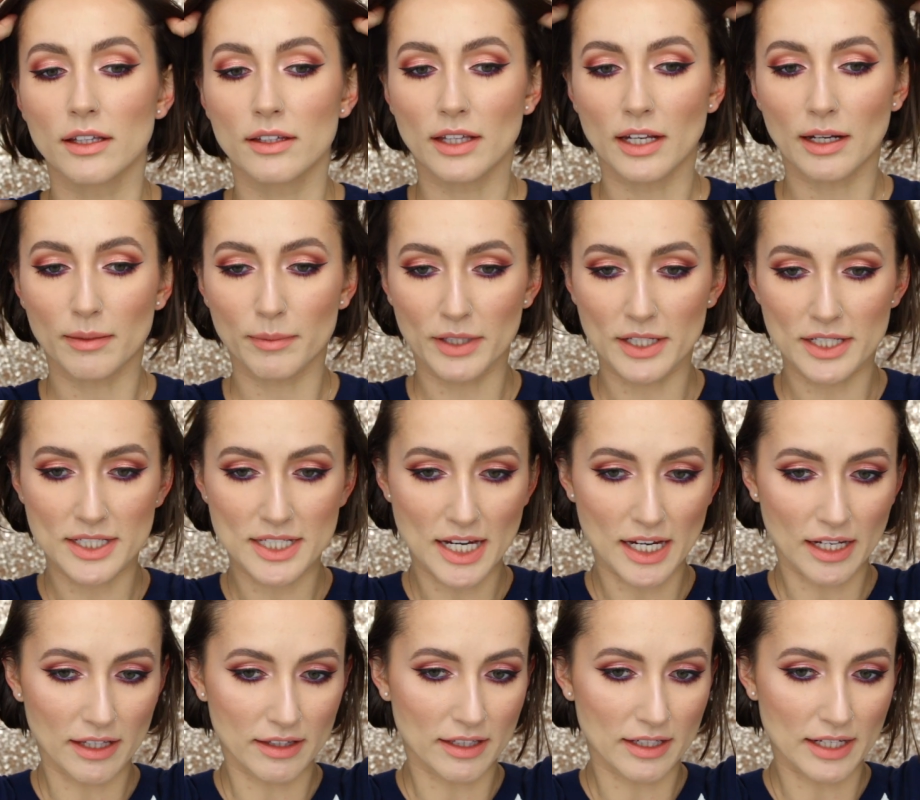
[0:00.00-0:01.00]
Then I'm going to
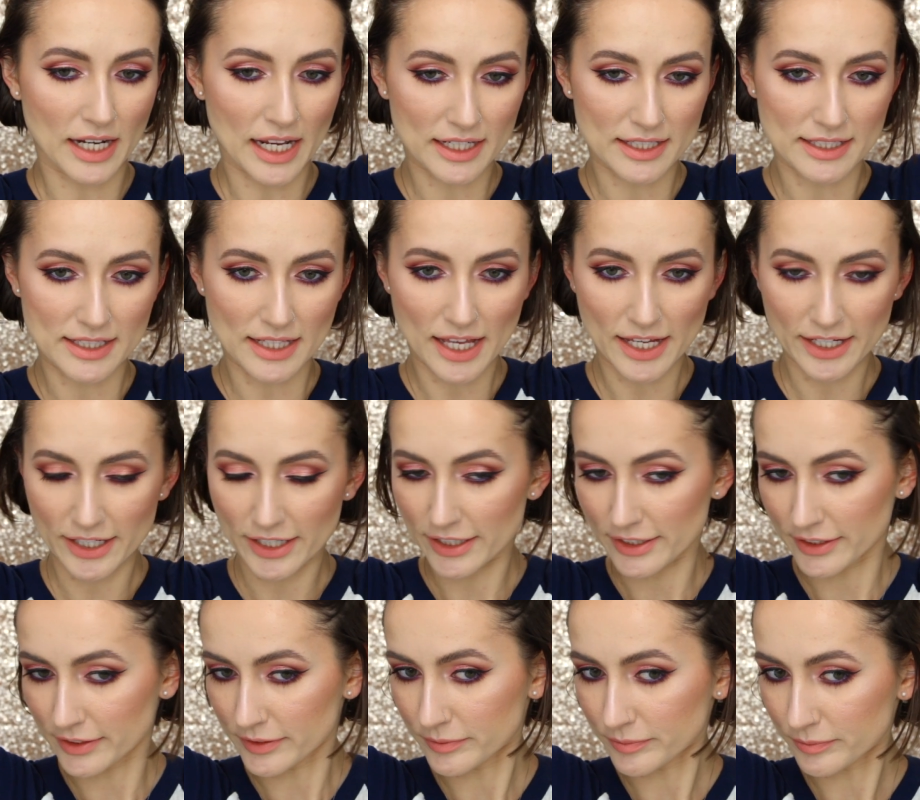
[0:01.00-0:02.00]
take the next layer.